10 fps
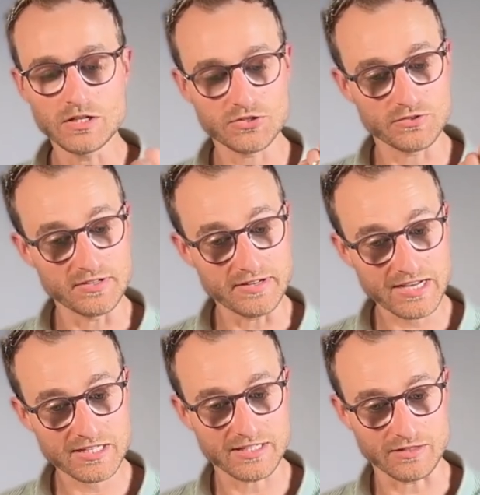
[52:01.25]
So the
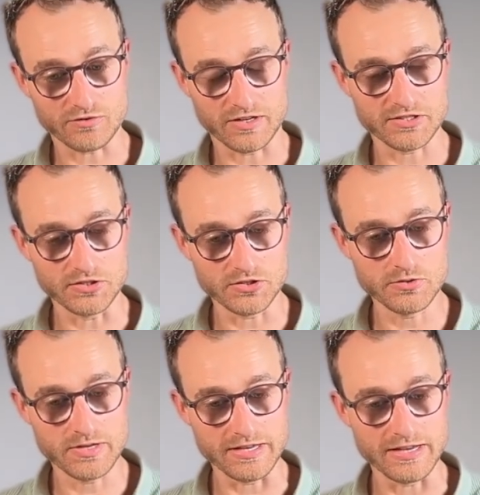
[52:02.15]
next thing for us to
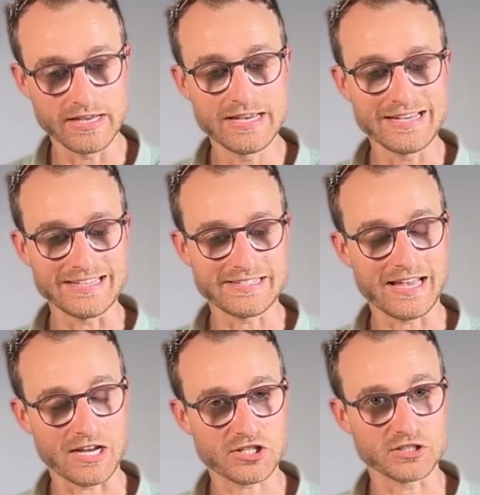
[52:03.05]
do here is
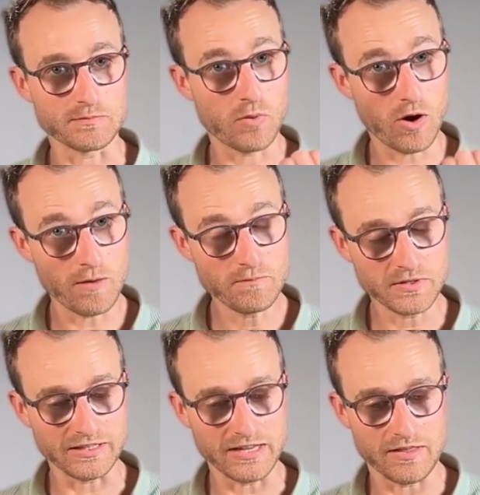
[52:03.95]
to actually
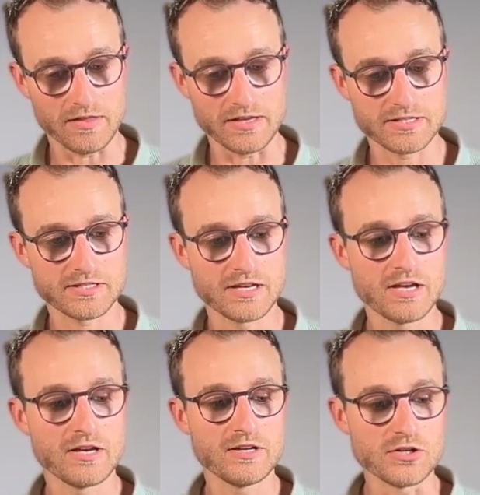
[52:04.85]
populate this
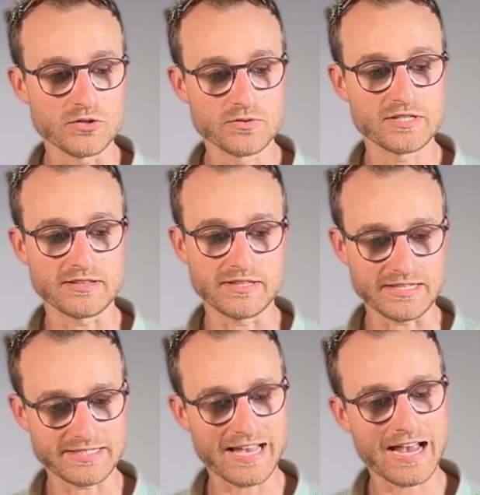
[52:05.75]
using the
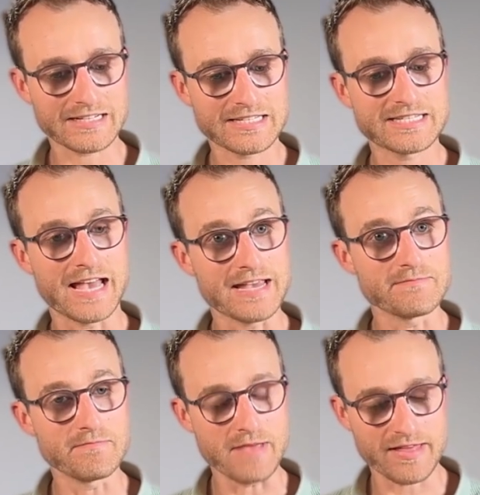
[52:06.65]
exact
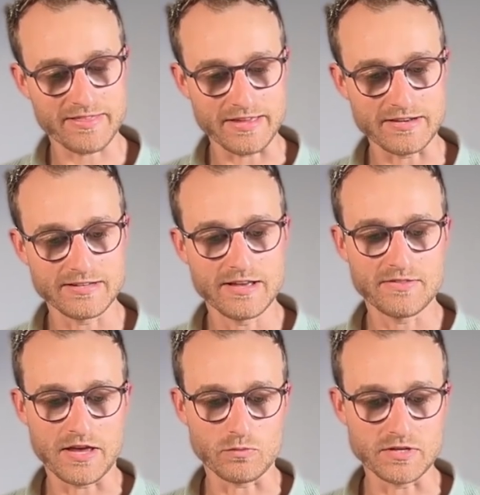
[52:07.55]
same method
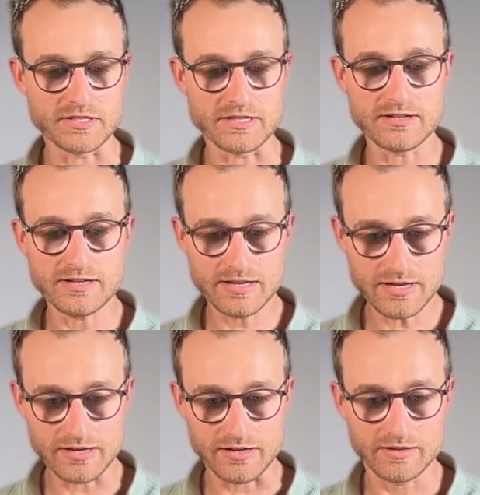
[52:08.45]
that we did
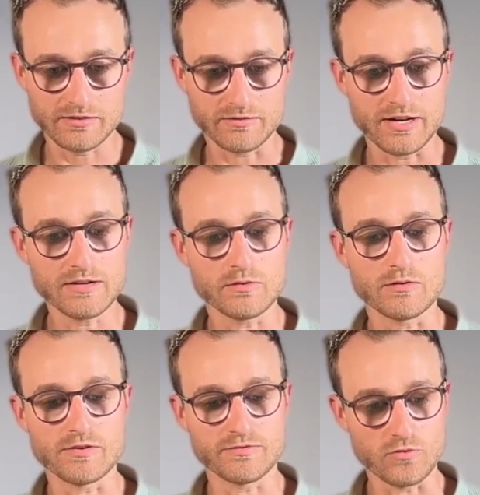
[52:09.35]
here, right?
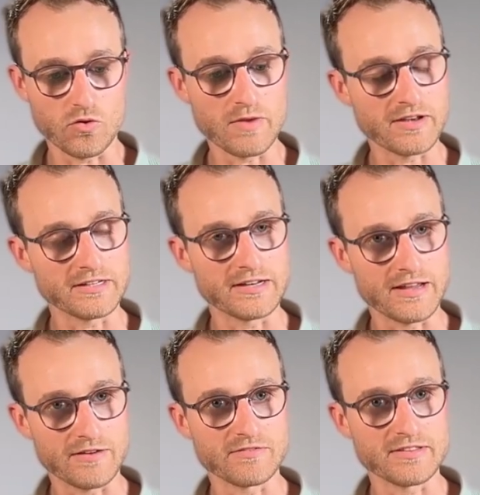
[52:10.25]
Where we're formatting
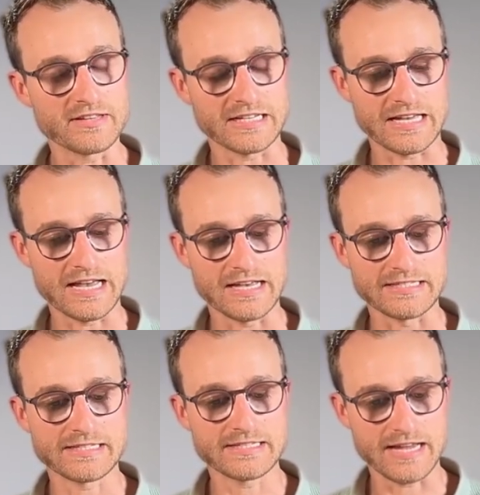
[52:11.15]
everything
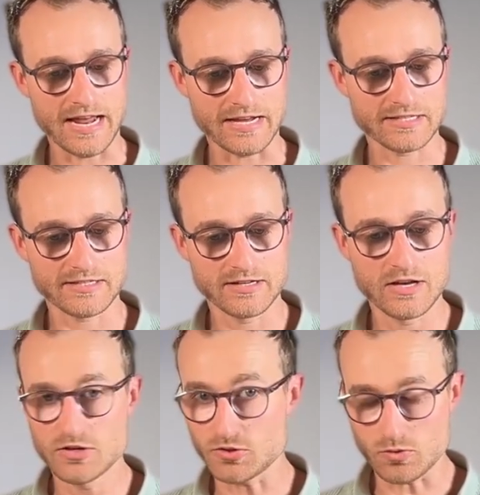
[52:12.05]
as text.
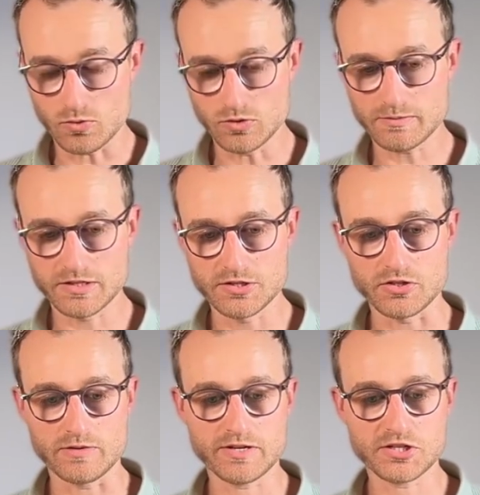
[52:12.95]
So all I'm going to
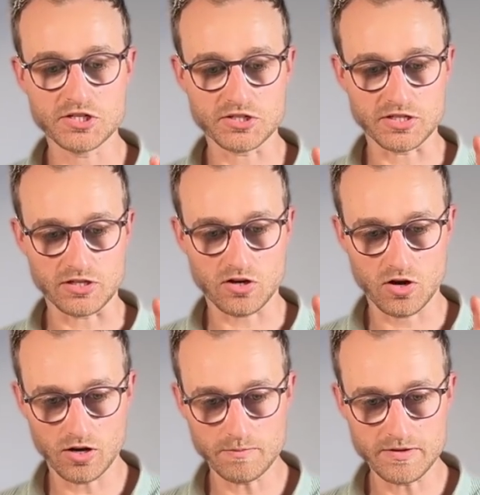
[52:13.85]
do, I'm actually just going to
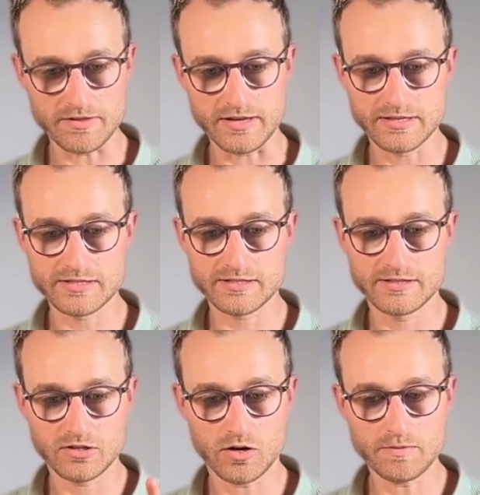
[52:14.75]
copy
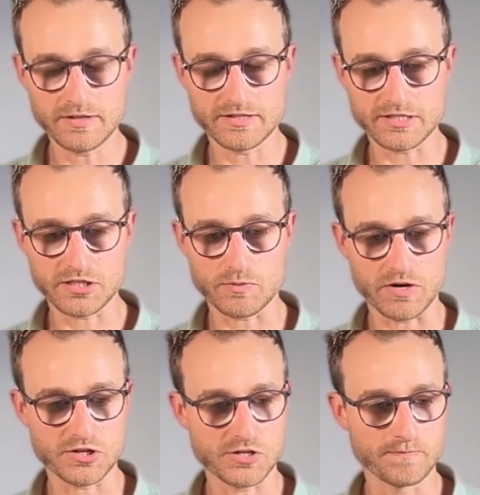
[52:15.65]
this
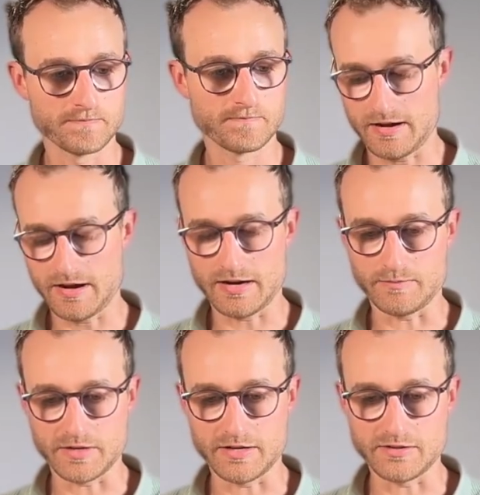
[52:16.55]
expression, and
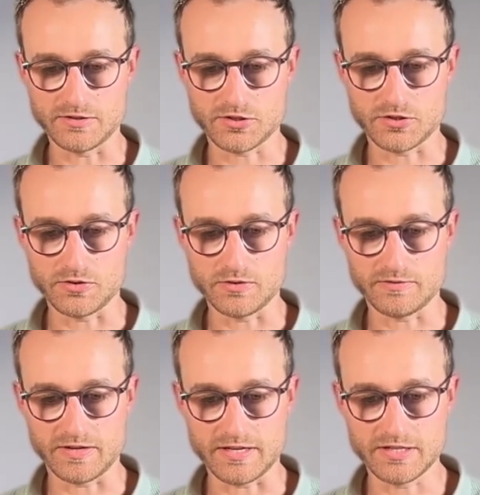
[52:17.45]
I'm going to,
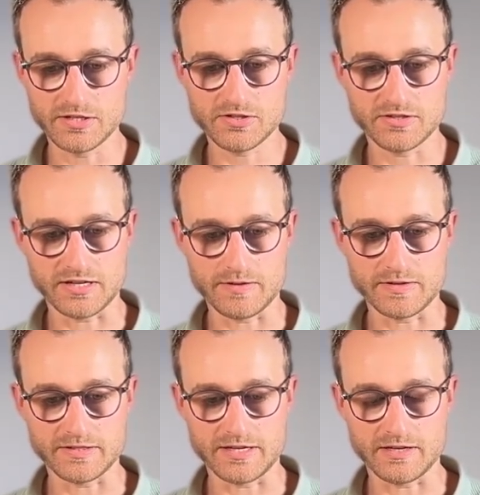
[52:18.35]
if I insert
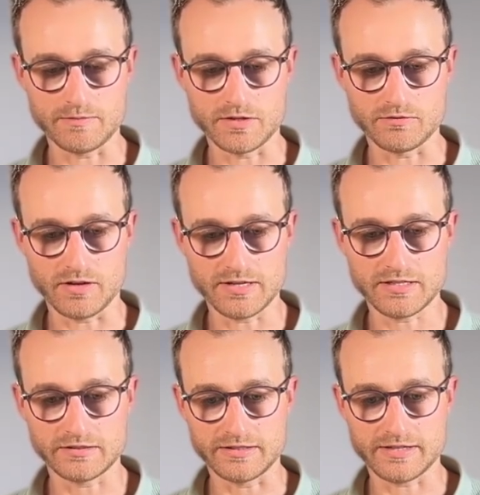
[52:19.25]
dynamic data, I'm going to right
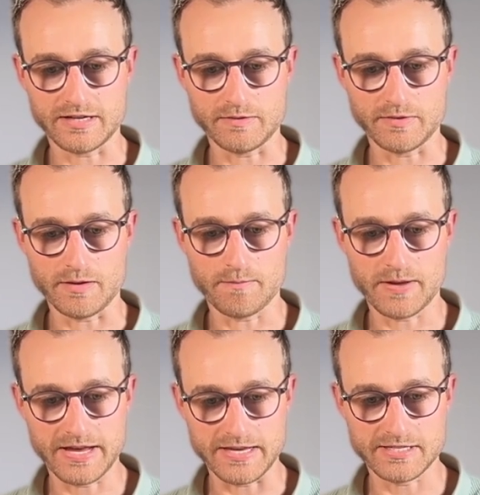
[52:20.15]
click and I'm going to
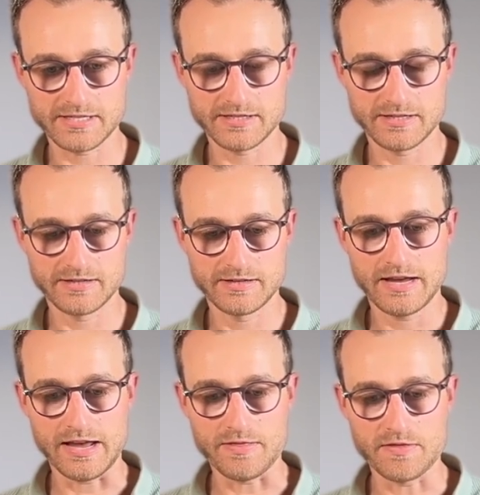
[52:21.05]
paste.
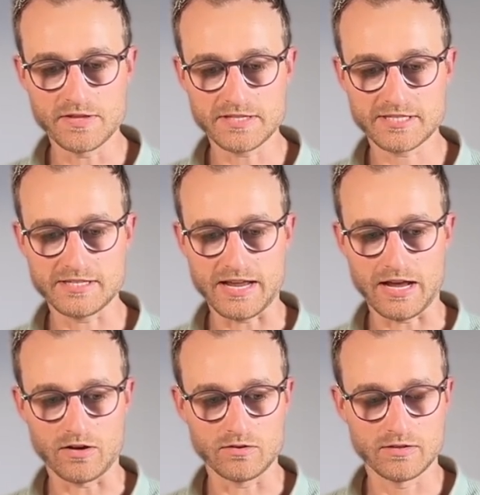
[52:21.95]
And this
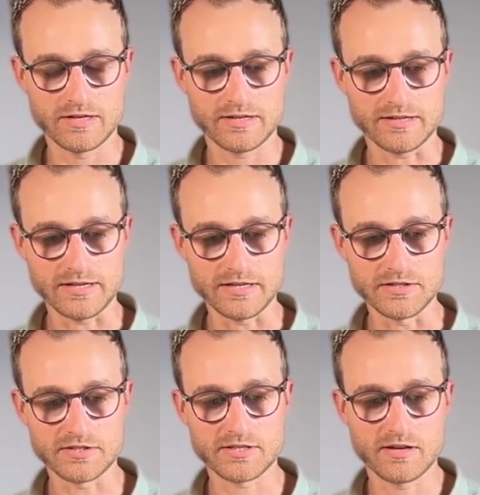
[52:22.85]
now
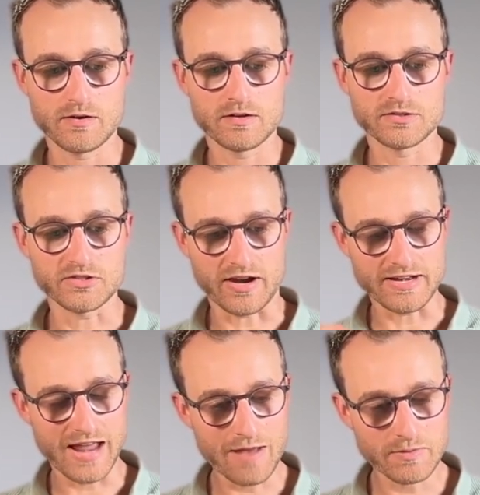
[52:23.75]
is
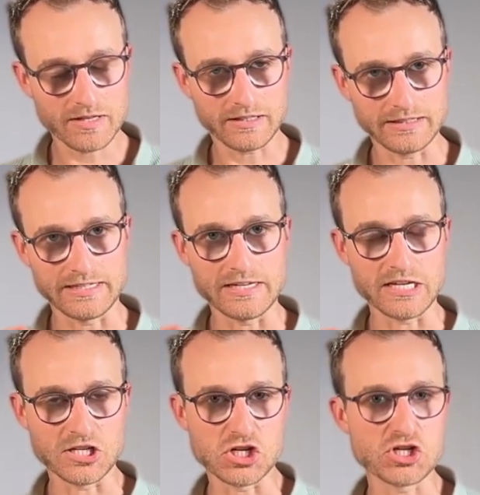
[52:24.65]
dynamically
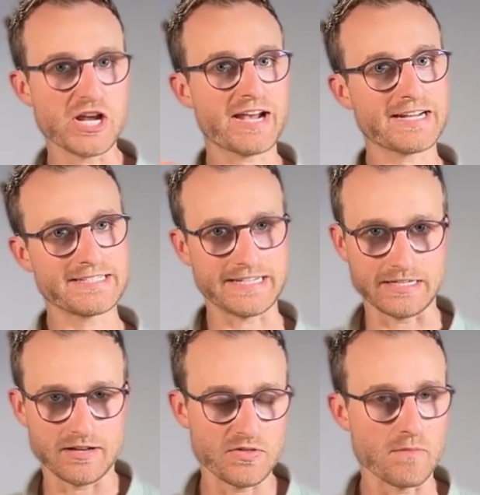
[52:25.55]

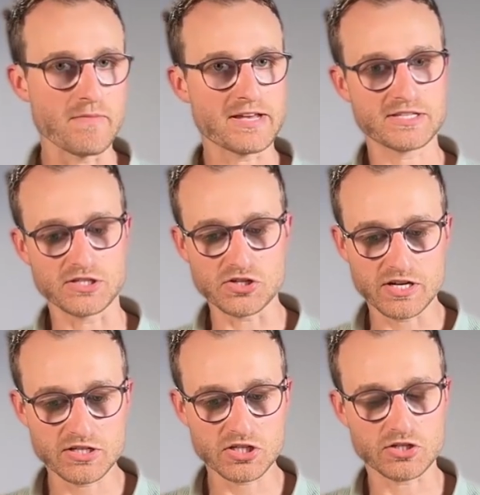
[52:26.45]
injecting the message
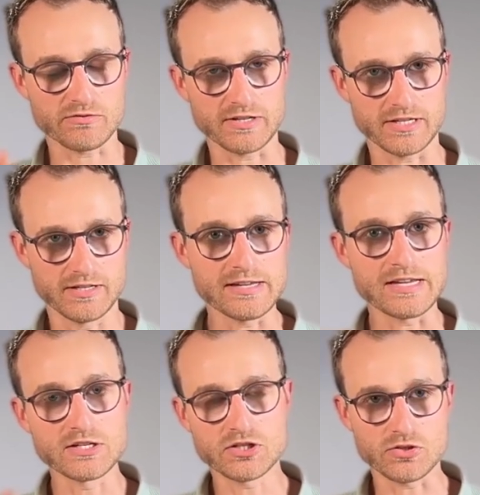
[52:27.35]
history
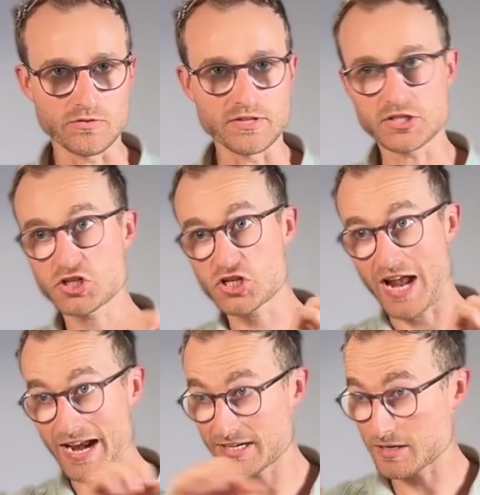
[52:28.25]
into this
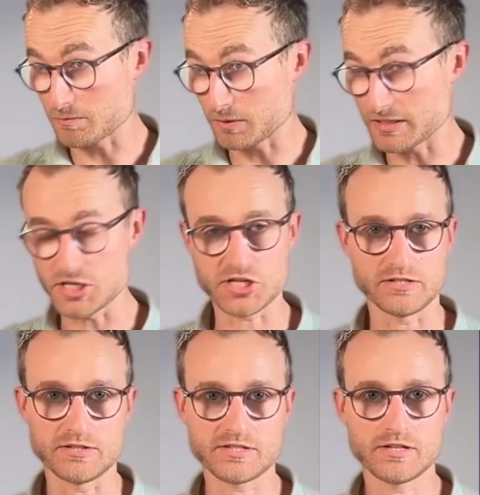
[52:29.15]
chat
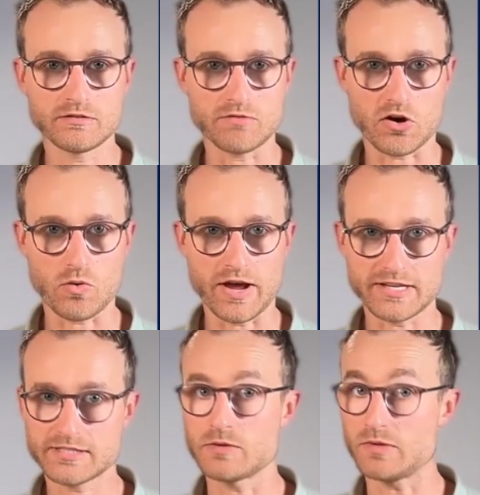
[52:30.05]
completions
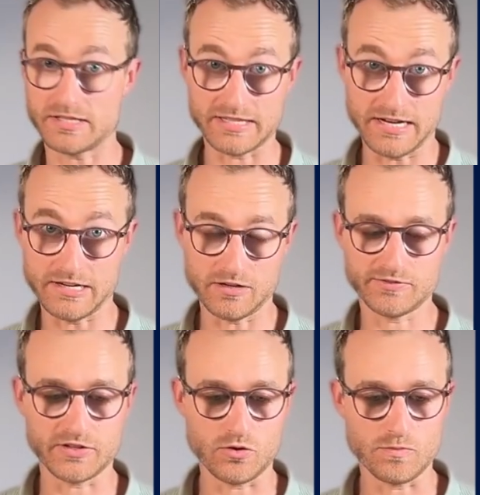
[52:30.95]
request that we're sending off
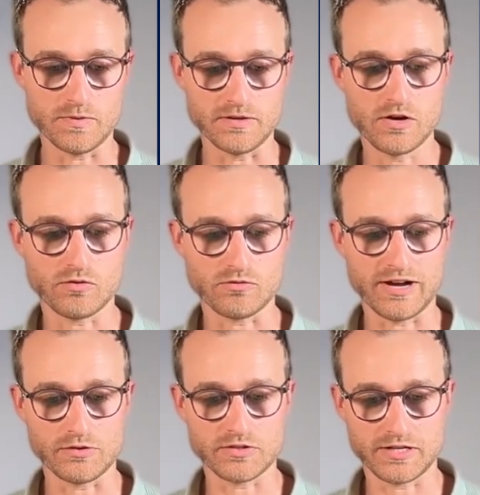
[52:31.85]
to
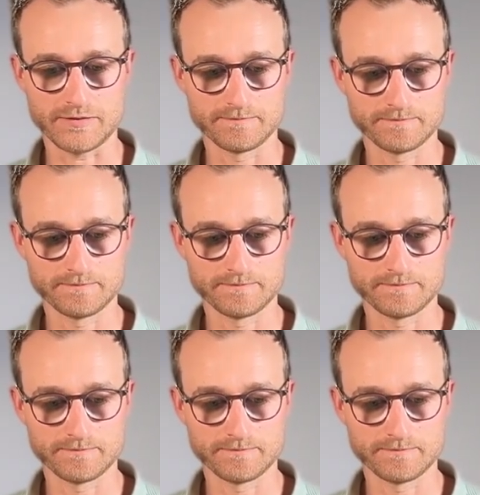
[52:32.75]
OpenRouter.